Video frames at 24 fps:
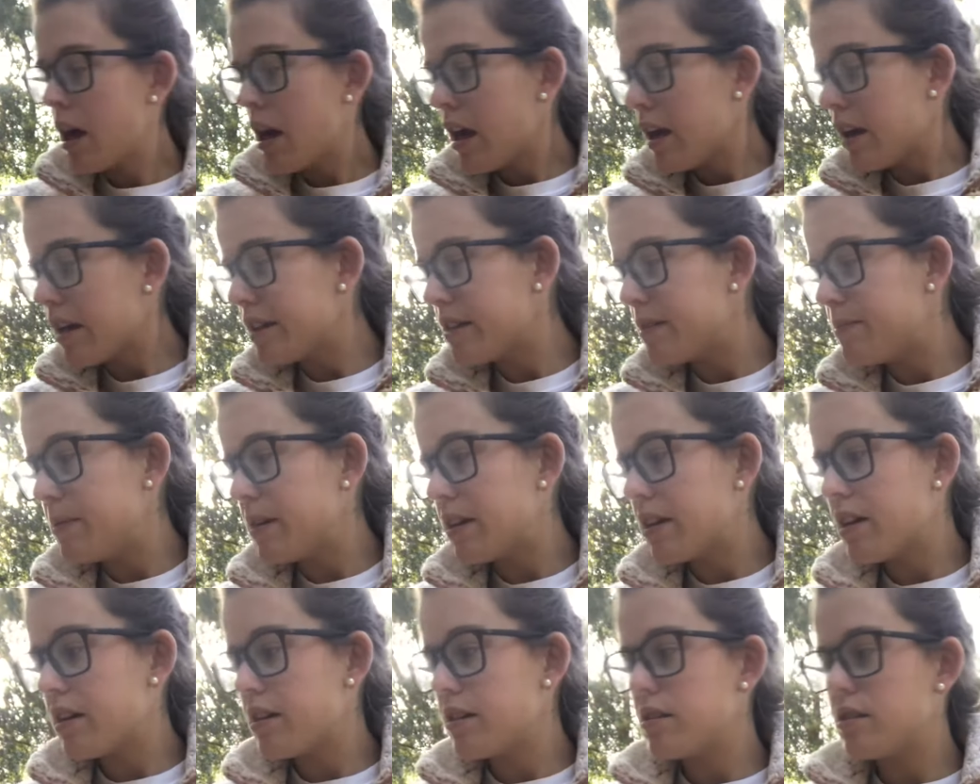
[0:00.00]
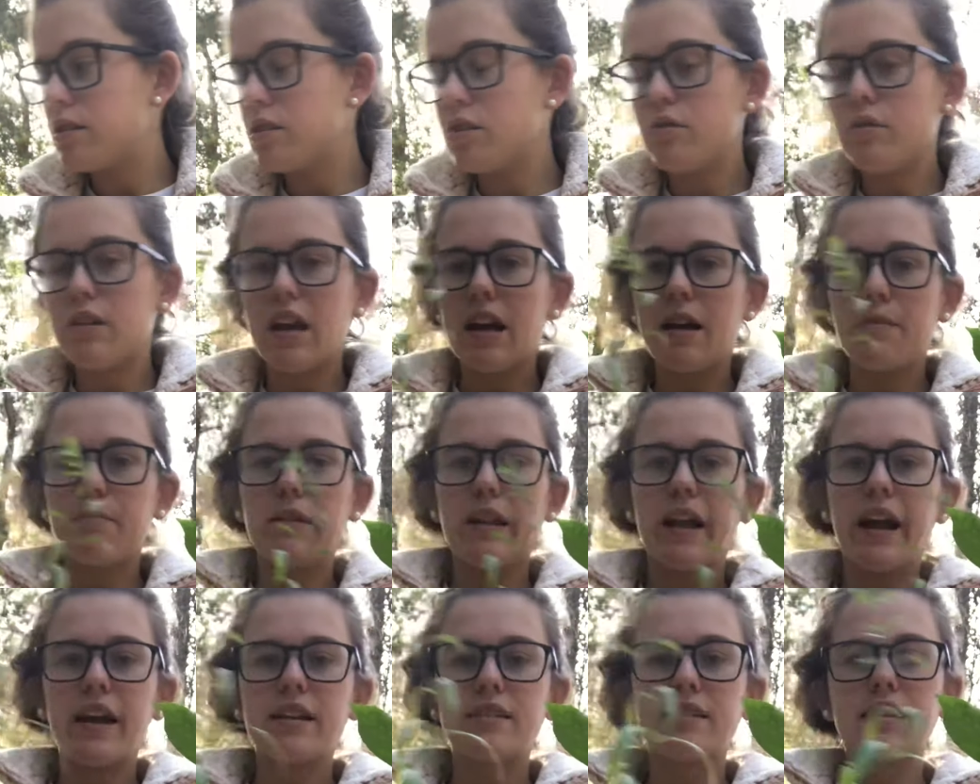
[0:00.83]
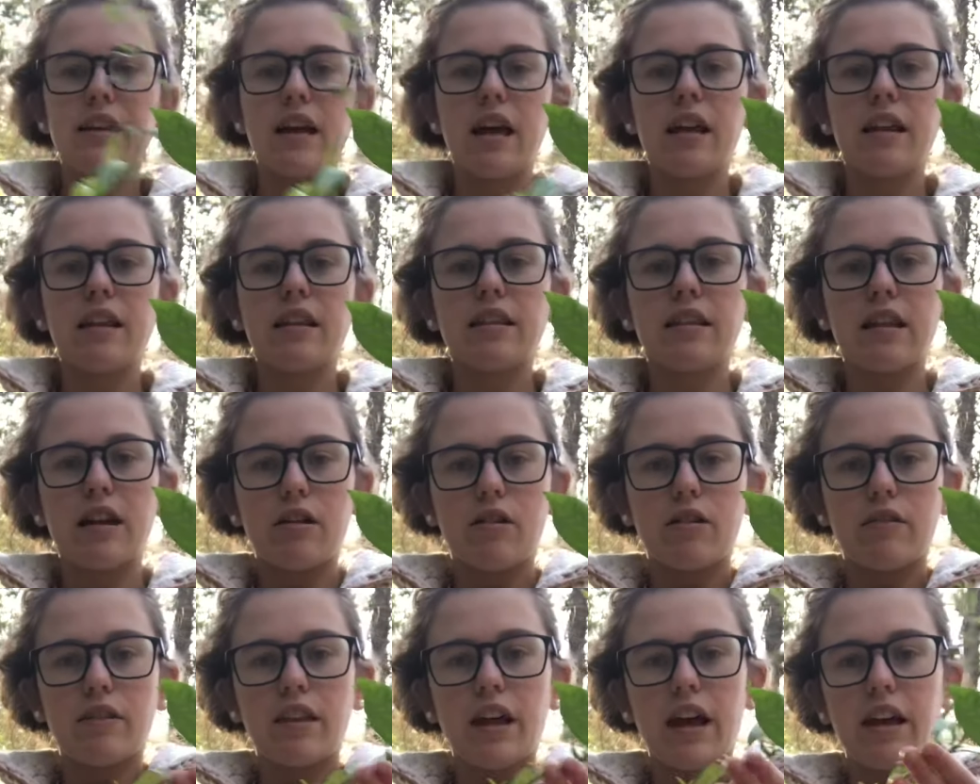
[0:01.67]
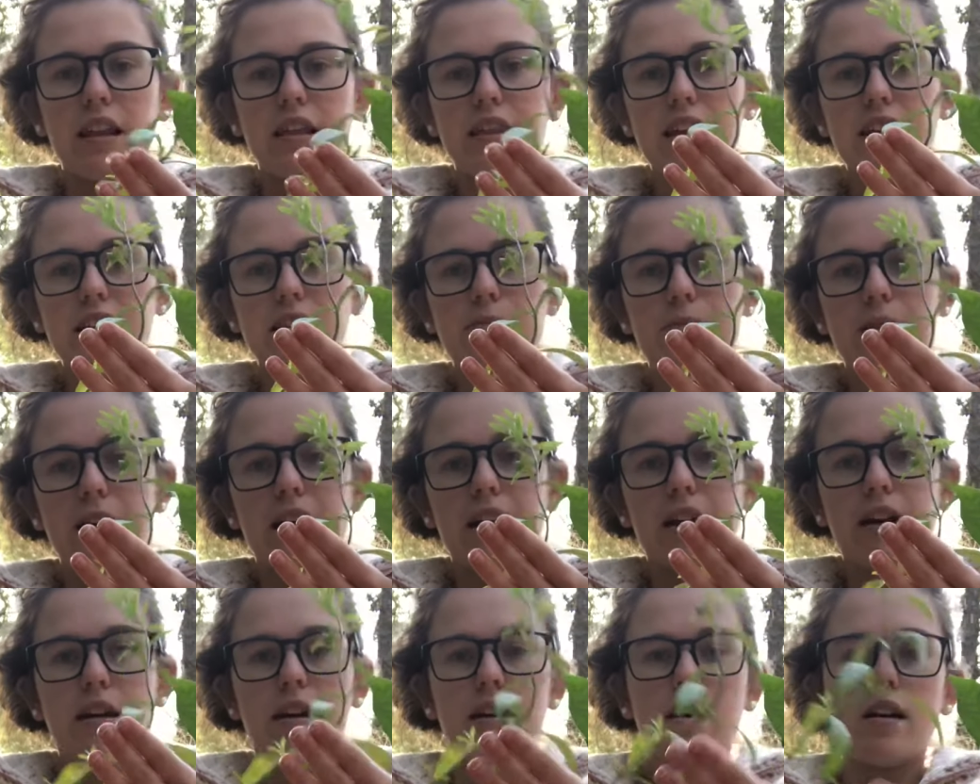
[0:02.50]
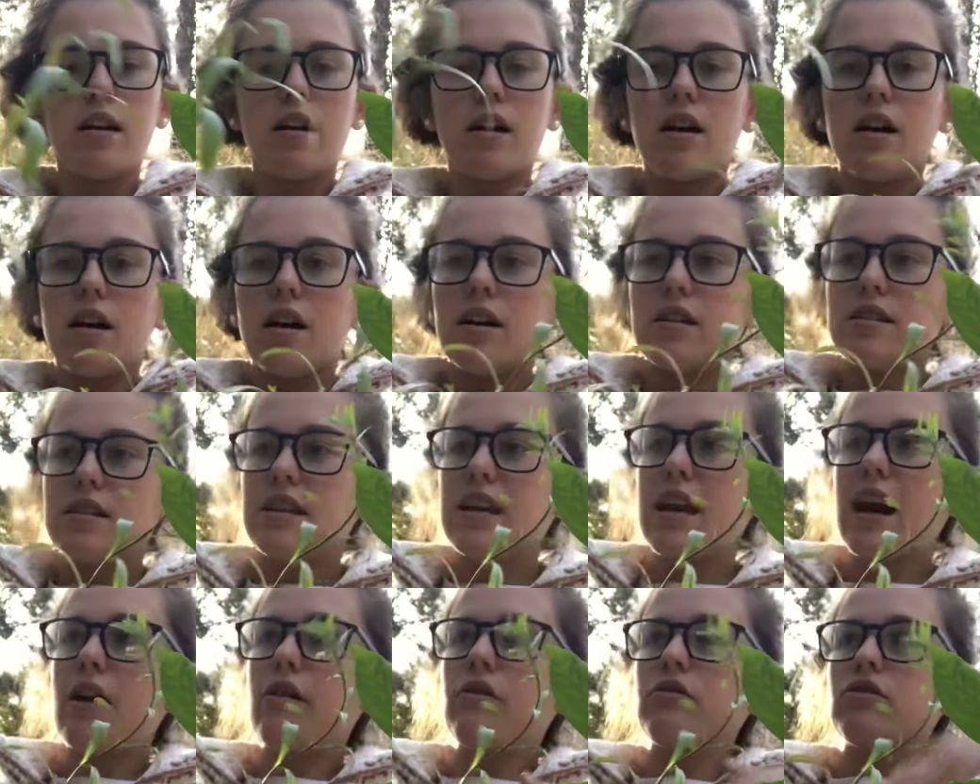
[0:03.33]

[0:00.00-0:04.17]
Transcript: is because you get plants that are like this big. See how